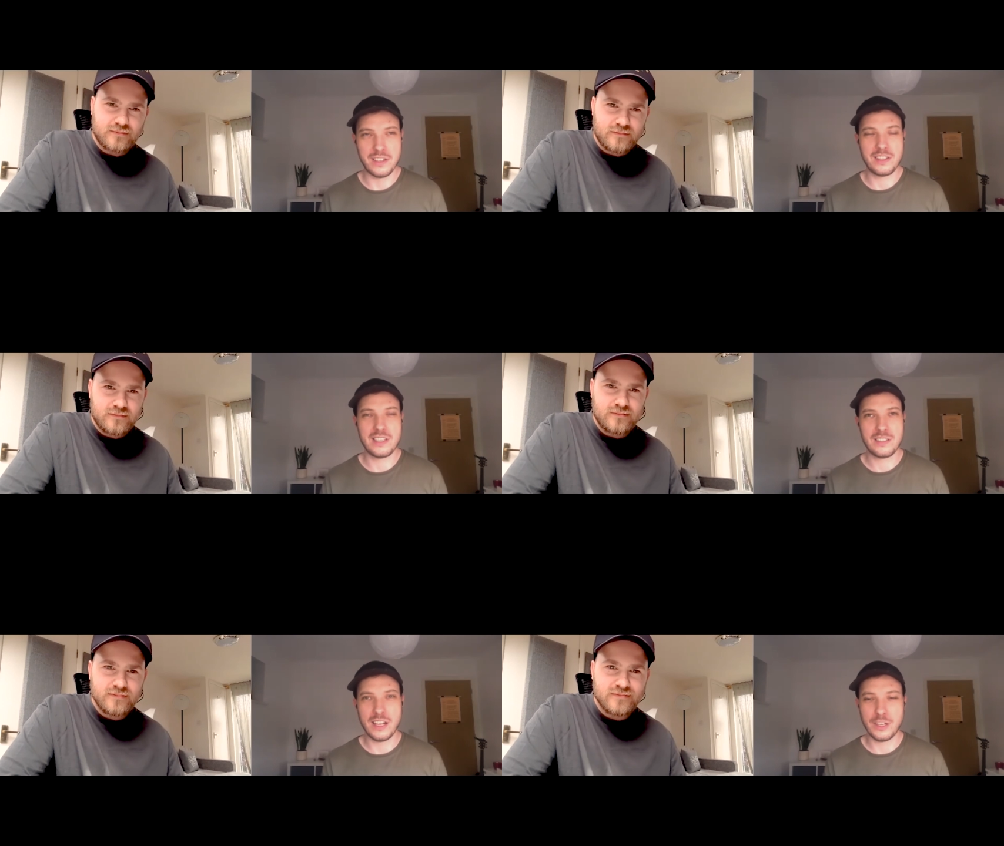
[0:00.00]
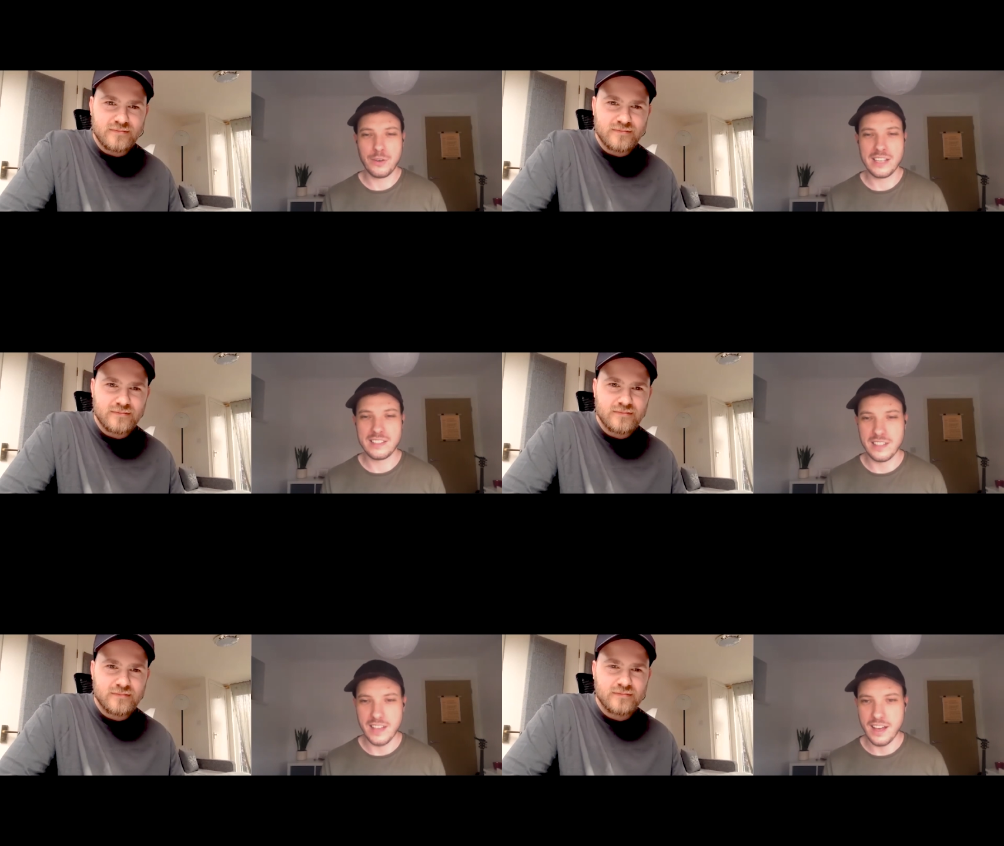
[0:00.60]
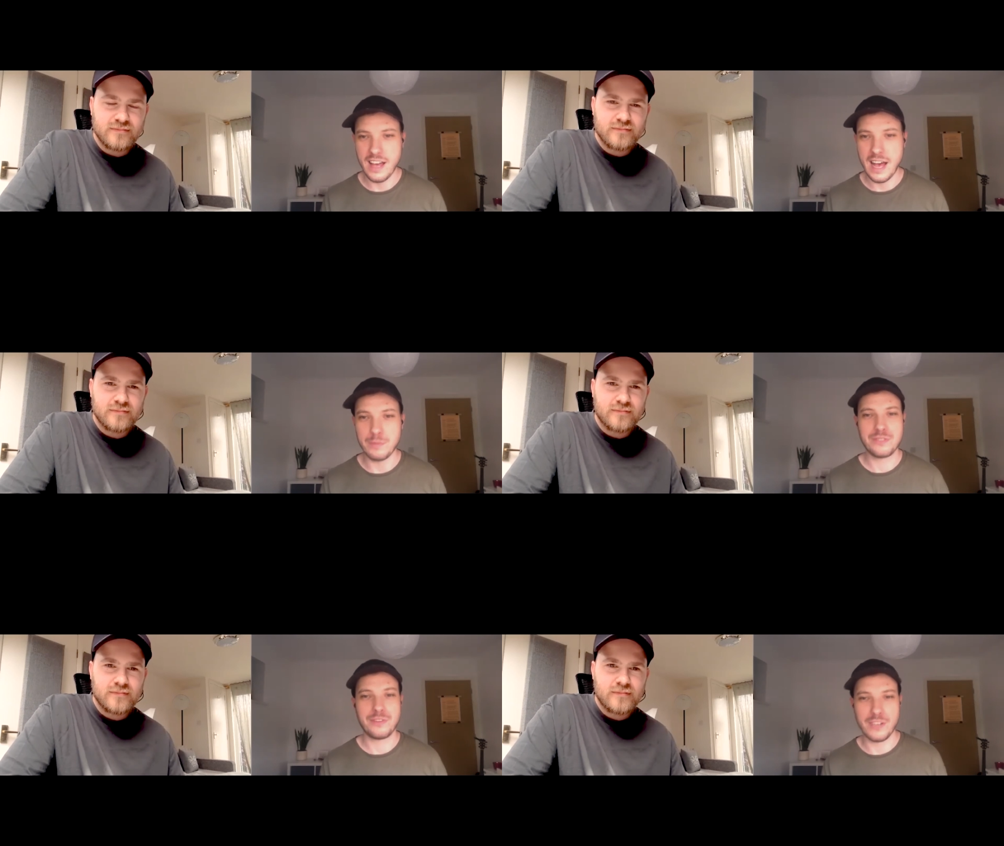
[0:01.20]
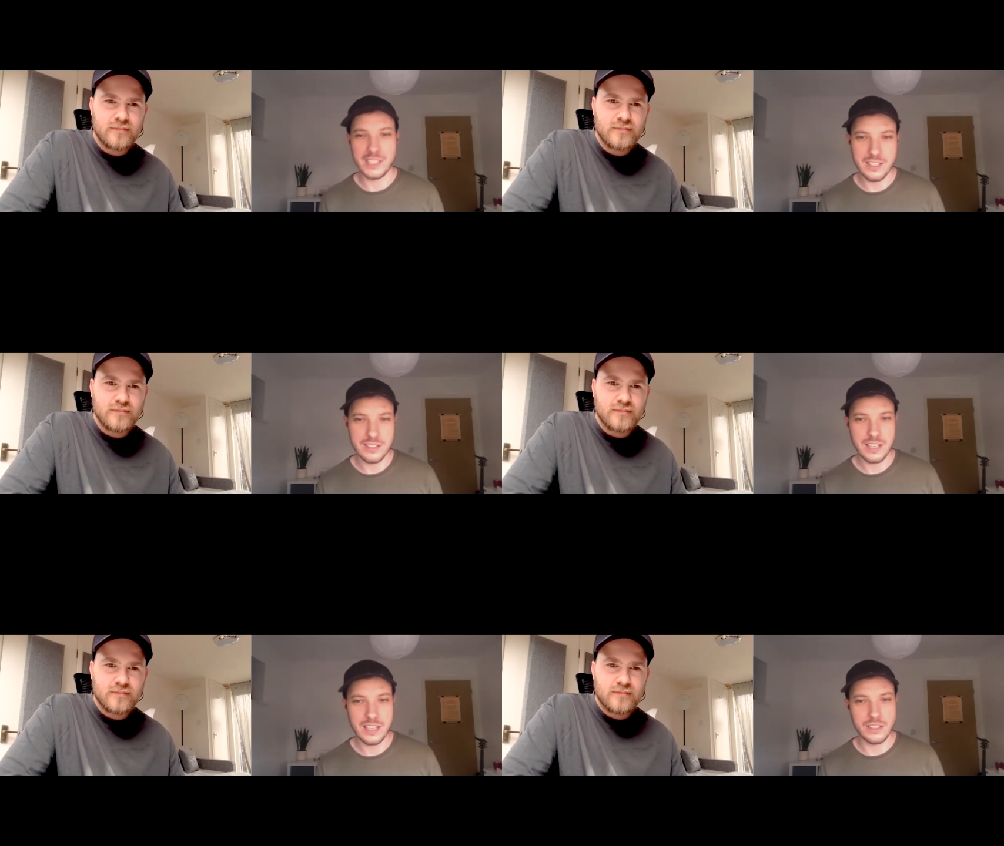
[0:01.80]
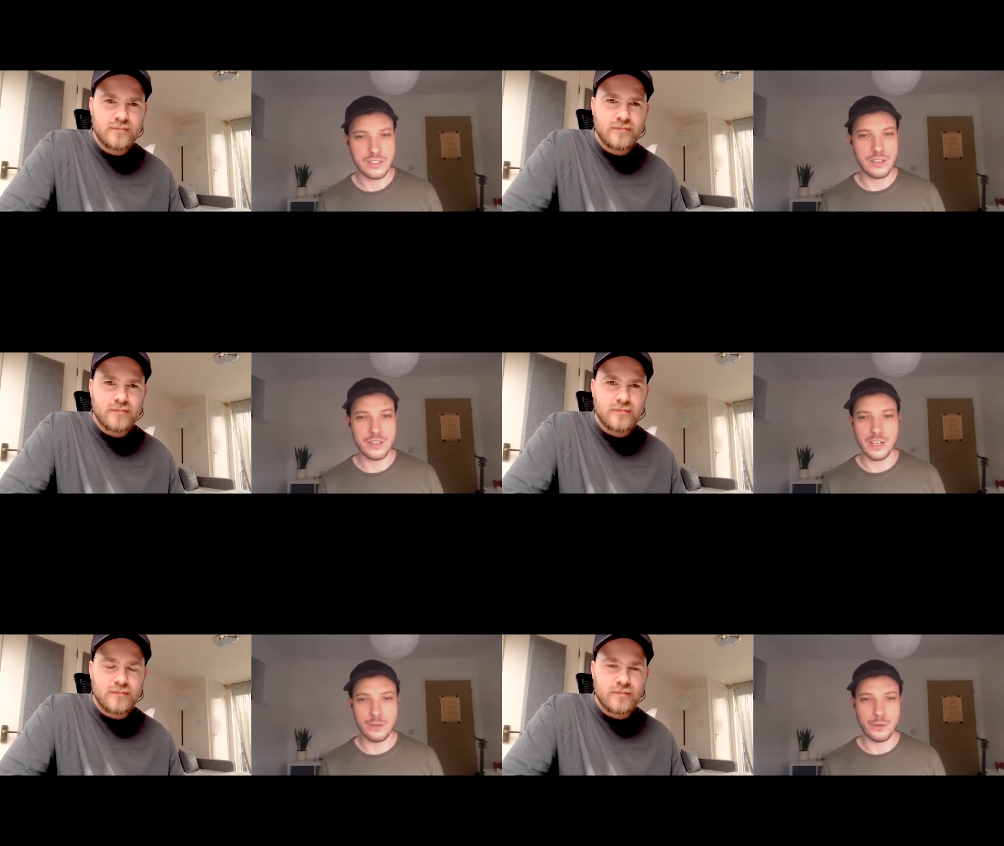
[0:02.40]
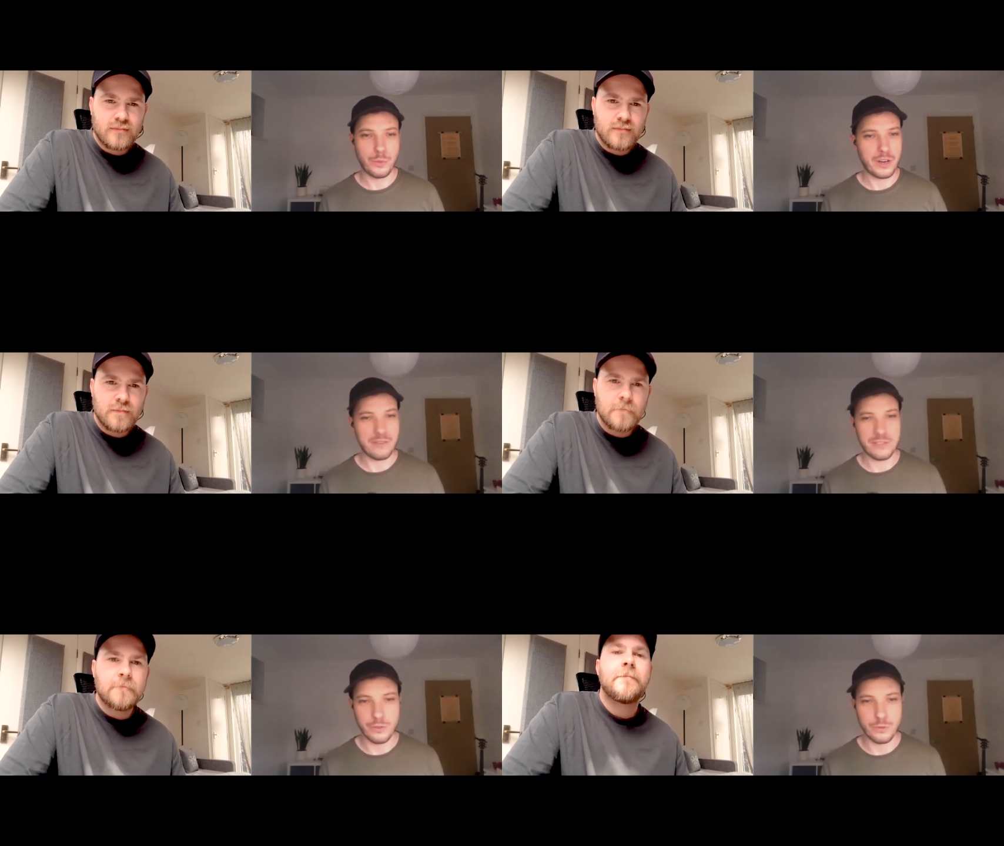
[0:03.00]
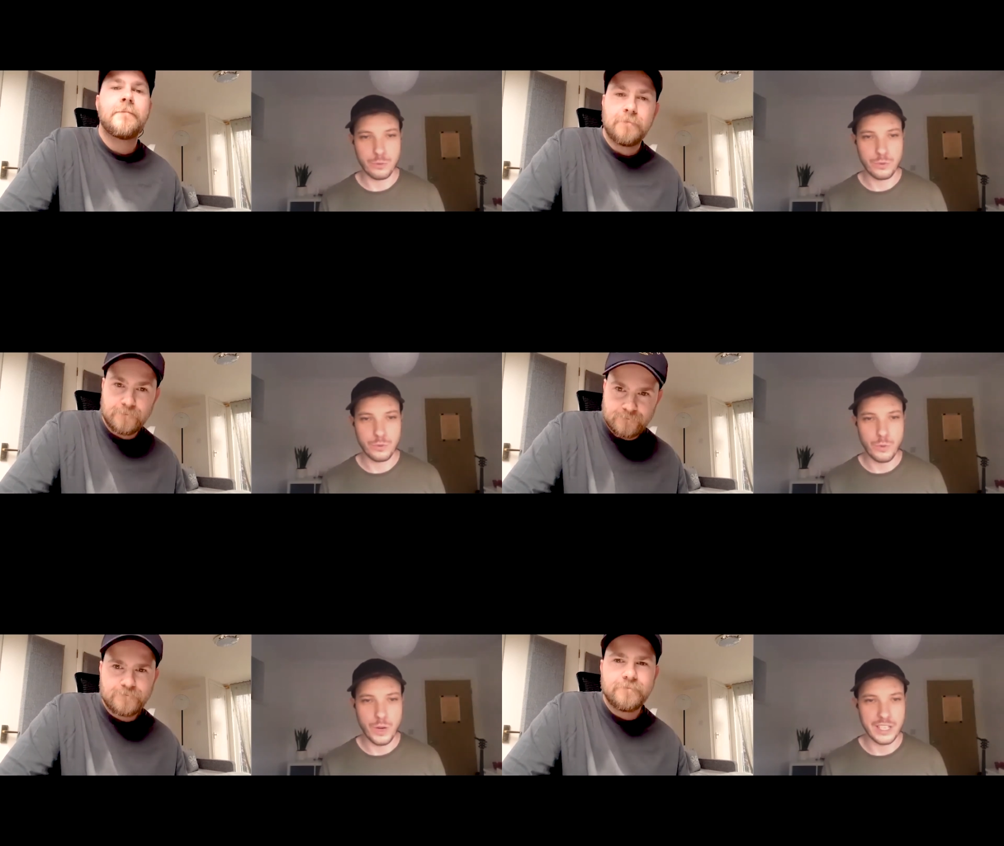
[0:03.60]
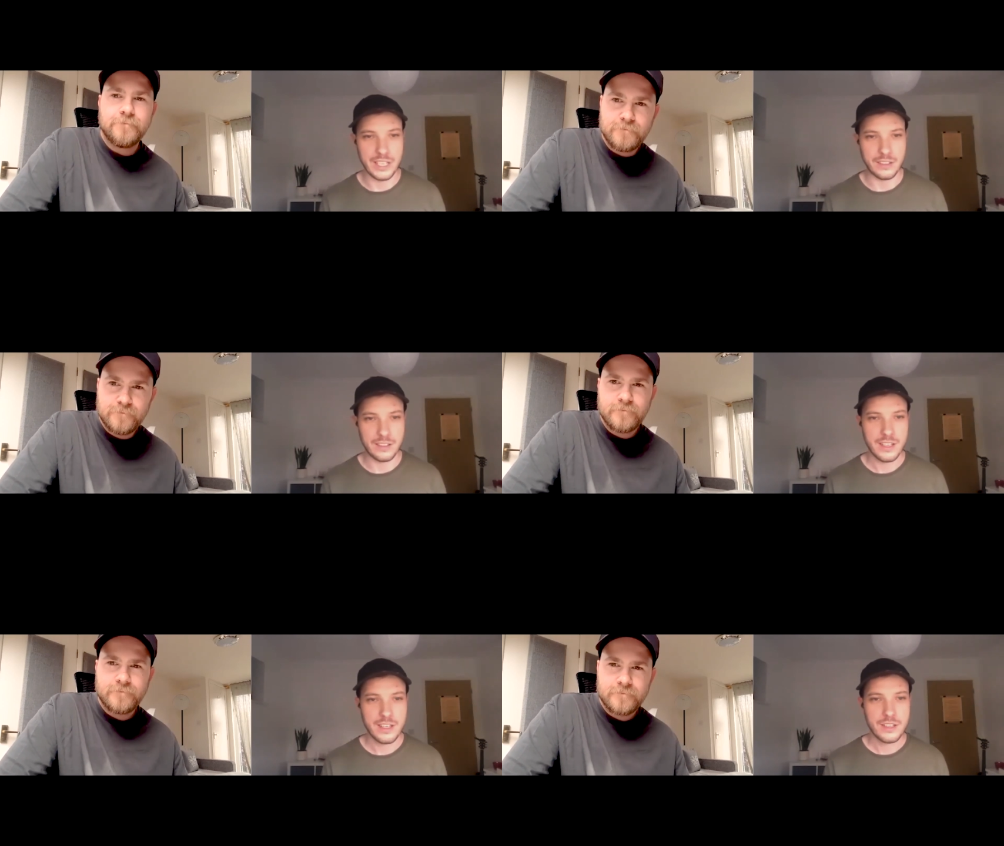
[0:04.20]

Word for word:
Speaker 1: It's like creating that atmosphere in the in the studio or wherever you're working mm-hmm.